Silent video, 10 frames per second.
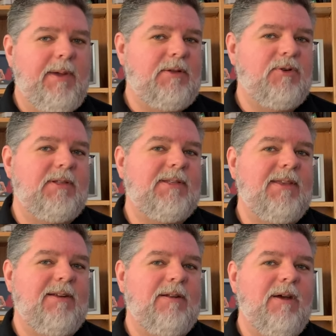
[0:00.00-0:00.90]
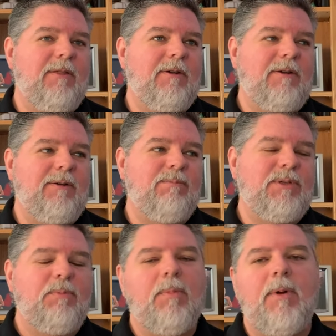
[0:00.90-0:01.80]
Patriots getting another
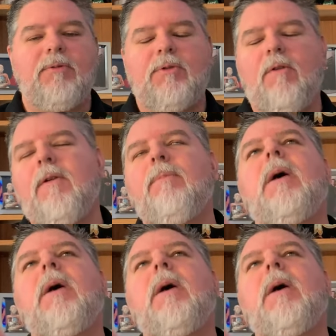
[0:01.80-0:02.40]
Super Bowl trophy.